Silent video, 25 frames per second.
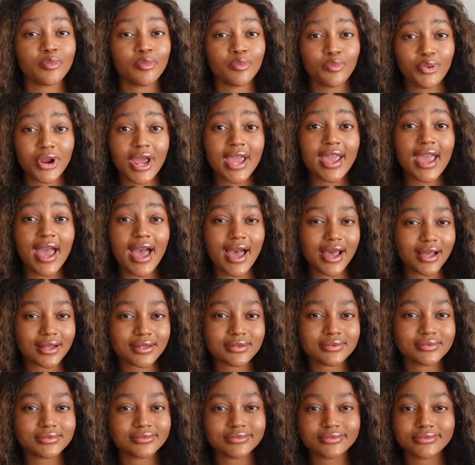
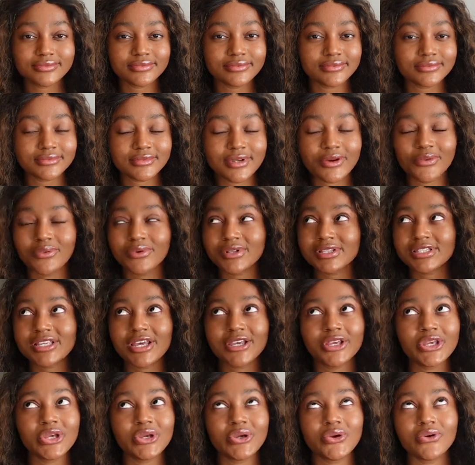prayer will
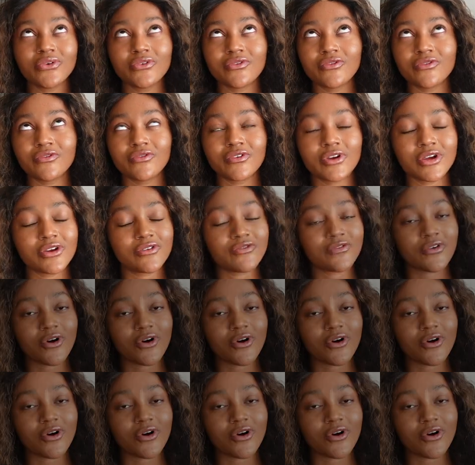take you very